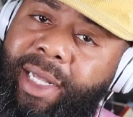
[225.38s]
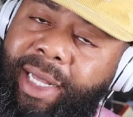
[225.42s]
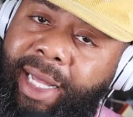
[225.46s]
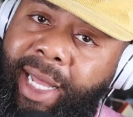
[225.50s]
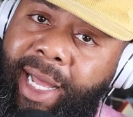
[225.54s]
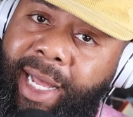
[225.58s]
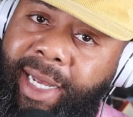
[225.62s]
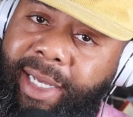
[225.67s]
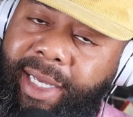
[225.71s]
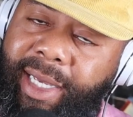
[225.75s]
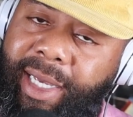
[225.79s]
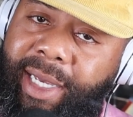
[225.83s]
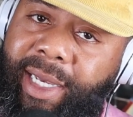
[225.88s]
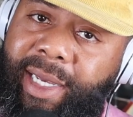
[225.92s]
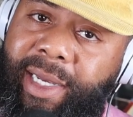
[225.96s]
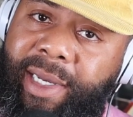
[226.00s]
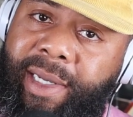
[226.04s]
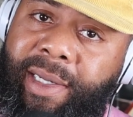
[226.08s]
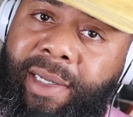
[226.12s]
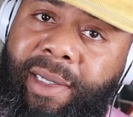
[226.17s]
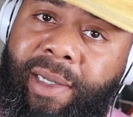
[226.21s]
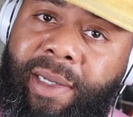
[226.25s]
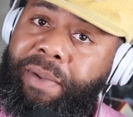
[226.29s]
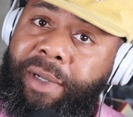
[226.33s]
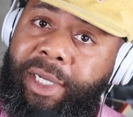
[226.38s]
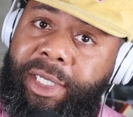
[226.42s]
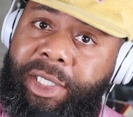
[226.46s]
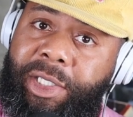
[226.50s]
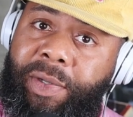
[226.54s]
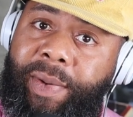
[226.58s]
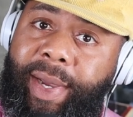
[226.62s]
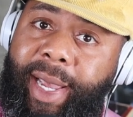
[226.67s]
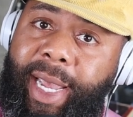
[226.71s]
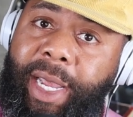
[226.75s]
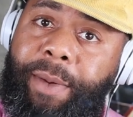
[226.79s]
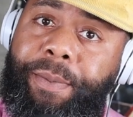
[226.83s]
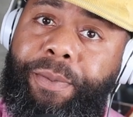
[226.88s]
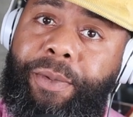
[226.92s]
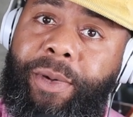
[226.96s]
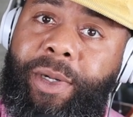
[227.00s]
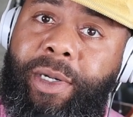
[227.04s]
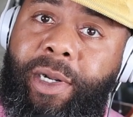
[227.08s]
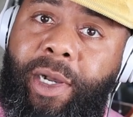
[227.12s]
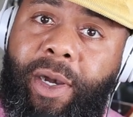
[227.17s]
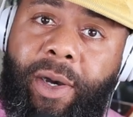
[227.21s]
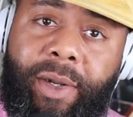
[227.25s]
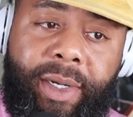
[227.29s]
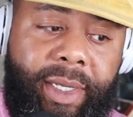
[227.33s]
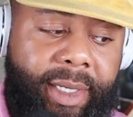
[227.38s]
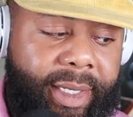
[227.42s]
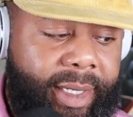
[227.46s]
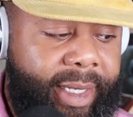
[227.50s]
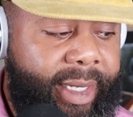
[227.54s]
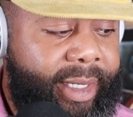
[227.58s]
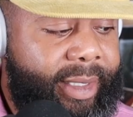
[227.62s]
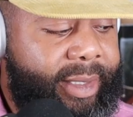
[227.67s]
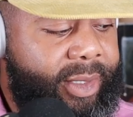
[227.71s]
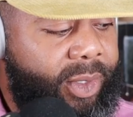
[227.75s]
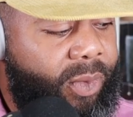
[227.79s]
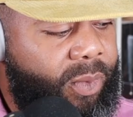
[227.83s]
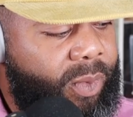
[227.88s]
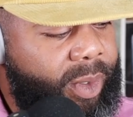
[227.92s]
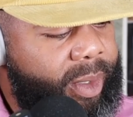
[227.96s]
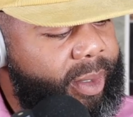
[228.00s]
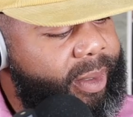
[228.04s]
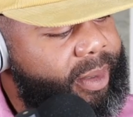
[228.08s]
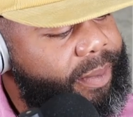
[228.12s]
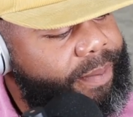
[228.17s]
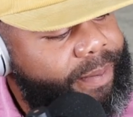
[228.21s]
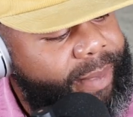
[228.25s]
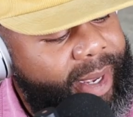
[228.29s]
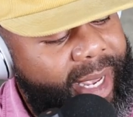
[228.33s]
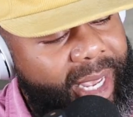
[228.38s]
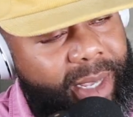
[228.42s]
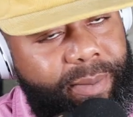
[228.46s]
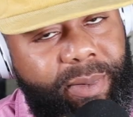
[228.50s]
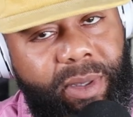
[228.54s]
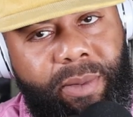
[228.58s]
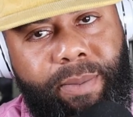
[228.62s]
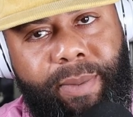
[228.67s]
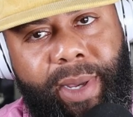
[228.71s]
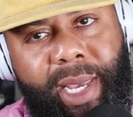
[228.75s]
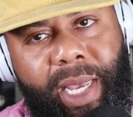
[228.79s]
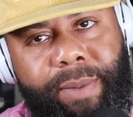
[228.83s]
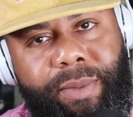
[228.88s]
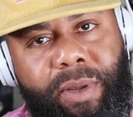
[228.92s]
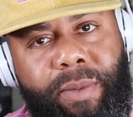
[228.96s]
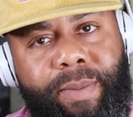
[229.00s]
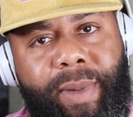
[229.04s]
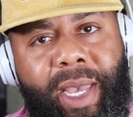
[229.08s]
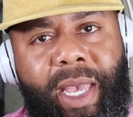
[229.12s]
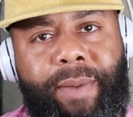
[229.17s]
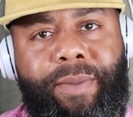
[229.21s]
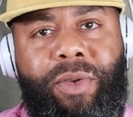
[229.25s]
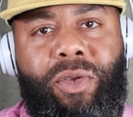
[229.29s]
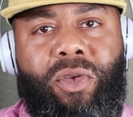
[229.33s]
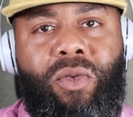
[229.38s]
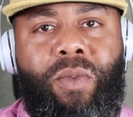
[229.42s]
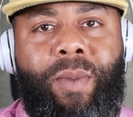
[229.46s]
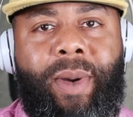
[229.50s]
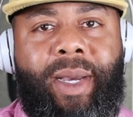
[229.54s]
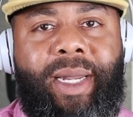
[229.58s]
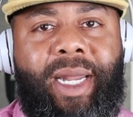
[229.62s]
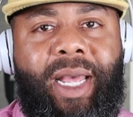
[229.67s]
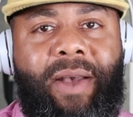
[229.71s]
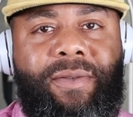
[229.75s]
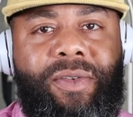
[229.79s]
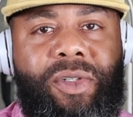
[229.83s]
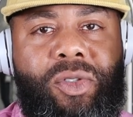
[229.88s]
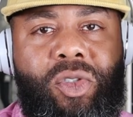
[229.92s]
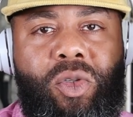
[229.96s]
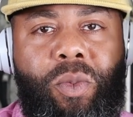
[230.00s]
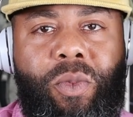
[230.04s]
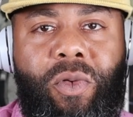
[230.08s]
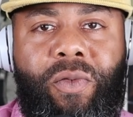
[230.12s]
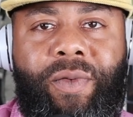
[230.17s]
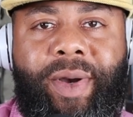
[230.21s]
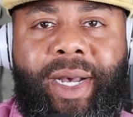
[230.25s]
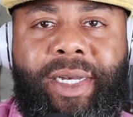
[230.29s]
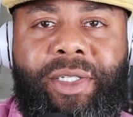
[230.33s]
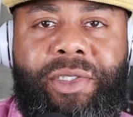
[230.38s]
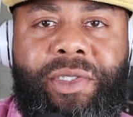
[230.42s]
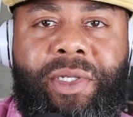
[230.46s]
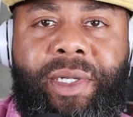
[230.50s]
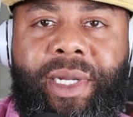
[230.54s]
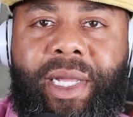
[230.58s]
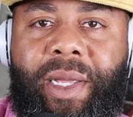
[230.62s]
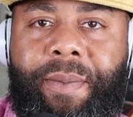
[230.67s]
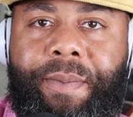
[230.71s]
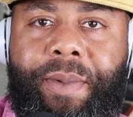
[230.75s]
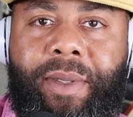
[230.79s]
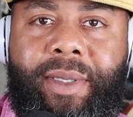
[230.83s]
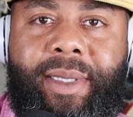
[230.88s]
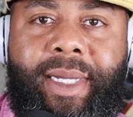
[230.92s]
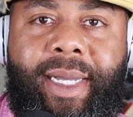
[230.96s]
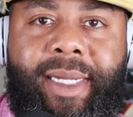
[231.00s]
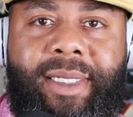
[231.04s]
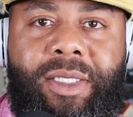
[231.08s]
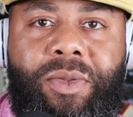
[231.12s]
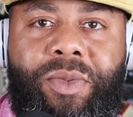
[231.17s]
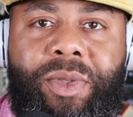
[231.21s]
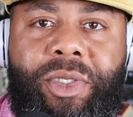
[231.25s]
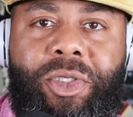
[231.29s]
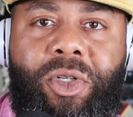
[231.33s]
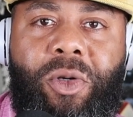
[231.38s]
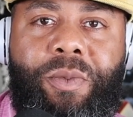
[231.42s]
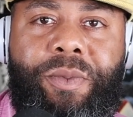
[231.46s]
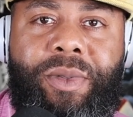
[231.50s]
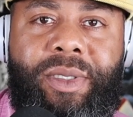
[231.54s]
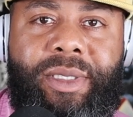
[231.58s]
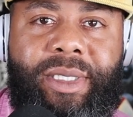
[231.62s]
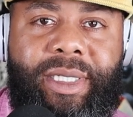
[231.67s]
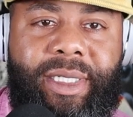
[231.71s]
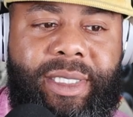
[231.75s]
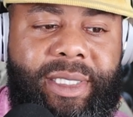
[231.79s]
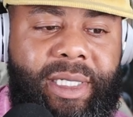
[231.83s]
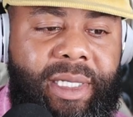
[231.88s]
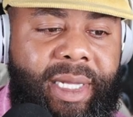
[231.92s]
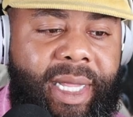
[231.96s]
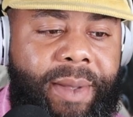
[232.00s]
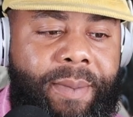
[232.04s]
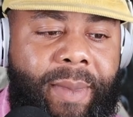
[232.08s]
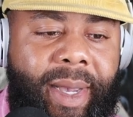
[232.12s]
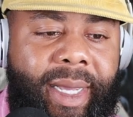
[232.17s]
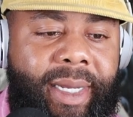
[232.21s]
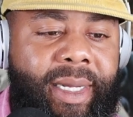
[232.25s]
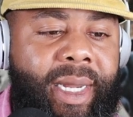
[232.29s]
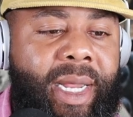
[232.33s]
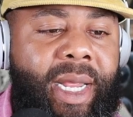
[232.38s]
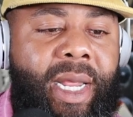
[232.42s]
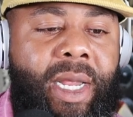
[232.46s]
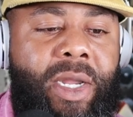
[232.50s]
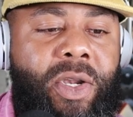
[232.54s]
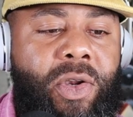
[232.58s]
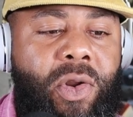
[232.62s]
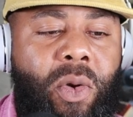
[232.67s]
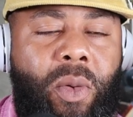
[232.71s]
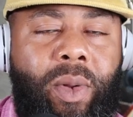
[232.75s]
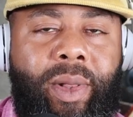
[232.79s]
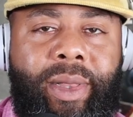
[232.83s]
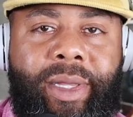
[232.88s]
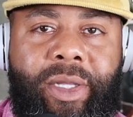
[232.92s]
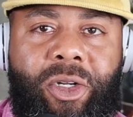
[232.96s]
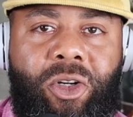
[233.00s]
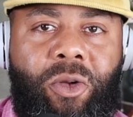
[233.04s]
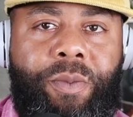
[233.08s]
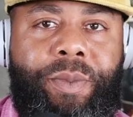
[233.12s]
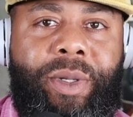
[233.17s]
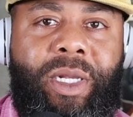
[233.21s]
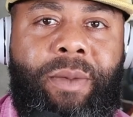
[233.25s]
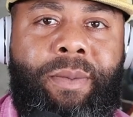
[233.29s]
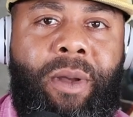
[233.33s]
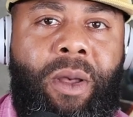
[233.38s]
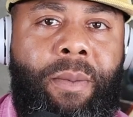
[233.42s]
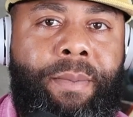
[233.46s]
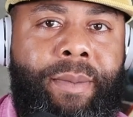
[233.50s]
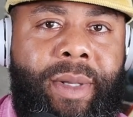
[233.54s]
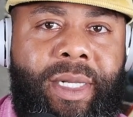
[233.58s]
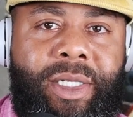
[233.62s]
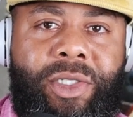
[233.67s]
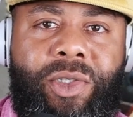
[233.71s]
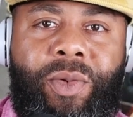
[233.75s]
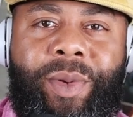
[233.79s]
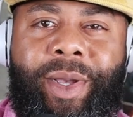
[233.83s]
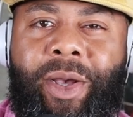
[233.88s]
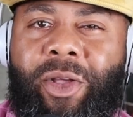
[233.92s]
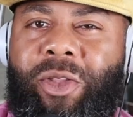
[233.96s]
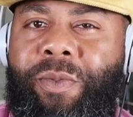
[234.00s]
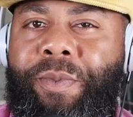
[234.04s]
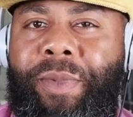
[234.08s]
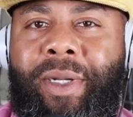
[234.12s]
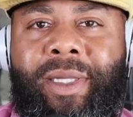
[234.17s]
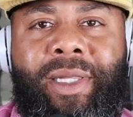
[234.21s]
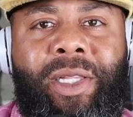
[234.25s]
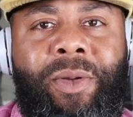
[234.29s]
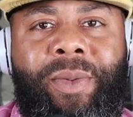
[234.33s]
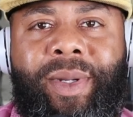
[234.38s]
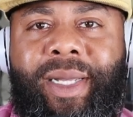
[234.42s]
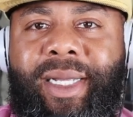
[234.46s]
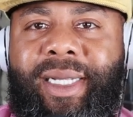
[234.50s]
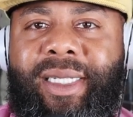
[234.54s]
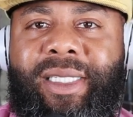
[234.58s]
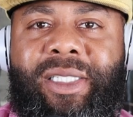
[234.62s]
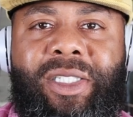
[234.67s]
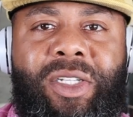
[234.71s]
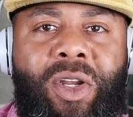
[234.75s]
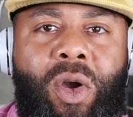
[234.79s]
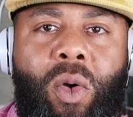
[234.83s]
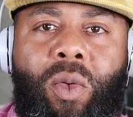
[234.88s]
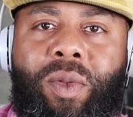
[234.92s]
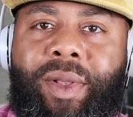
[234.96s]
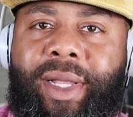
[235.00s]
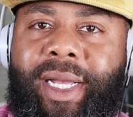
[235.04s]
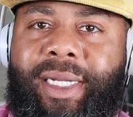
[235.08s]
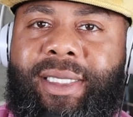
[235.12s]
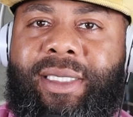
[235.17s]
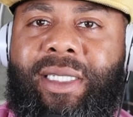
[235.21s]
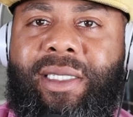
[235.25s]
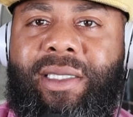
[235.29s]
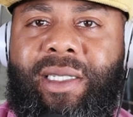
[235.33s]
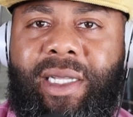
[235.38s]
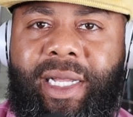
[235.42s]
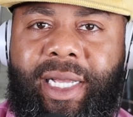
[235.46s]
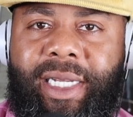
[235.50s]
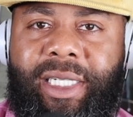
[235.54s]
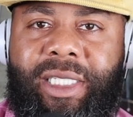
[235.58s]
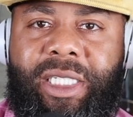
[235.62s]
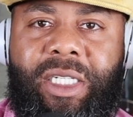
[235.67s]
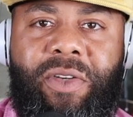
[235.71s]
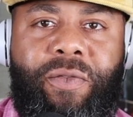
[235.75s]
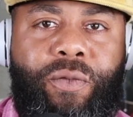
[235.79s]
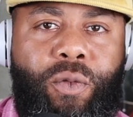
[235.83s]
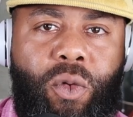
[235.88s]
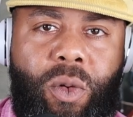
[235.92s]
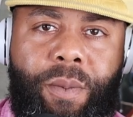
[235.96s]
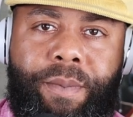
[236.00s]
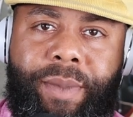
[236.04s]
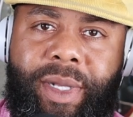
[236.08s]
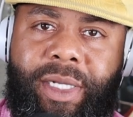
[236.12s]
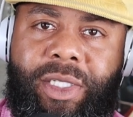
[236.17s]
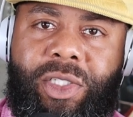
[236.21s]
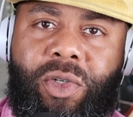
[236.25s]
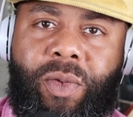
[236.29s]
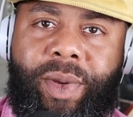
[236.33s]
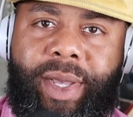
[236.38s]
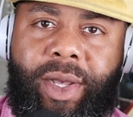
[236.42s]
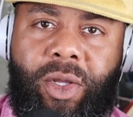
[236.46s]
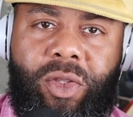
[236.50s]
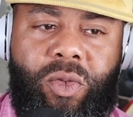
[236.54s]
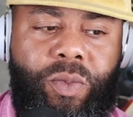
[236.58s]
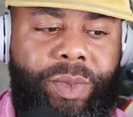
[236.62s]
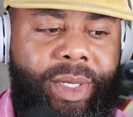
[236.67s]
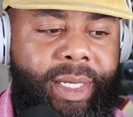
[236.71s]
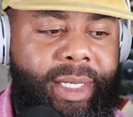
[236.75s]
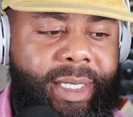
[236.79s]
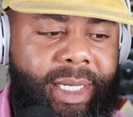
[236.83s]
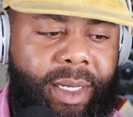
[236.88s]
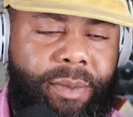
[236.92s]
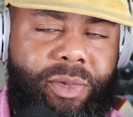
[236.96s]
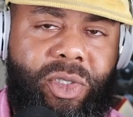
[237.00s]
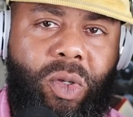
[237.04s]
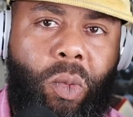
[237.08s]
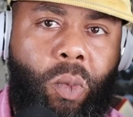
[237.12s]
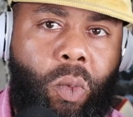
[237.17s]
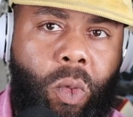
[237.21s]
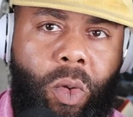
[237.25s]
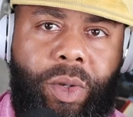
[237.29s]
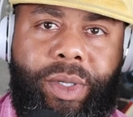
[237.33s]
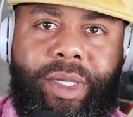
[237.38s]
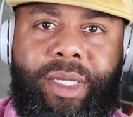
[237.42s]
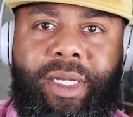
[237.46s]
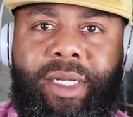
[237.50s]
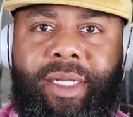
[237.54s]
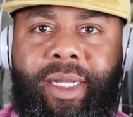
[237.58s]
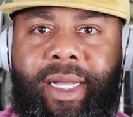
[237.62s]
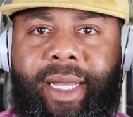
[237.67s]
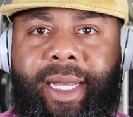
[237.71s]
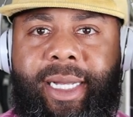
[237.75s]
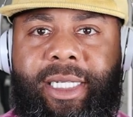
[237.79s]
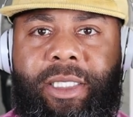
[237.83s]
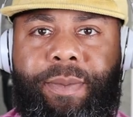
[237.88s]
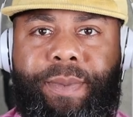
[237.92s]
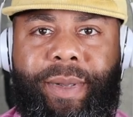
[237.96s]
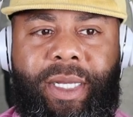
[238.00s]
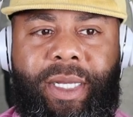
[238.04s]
clock in, put your apron on, and get to work. Maybe you might have a supervisor that empathizes with your position. They might know a little bit about mental health, but there is no legislation for mental health when it comes to working class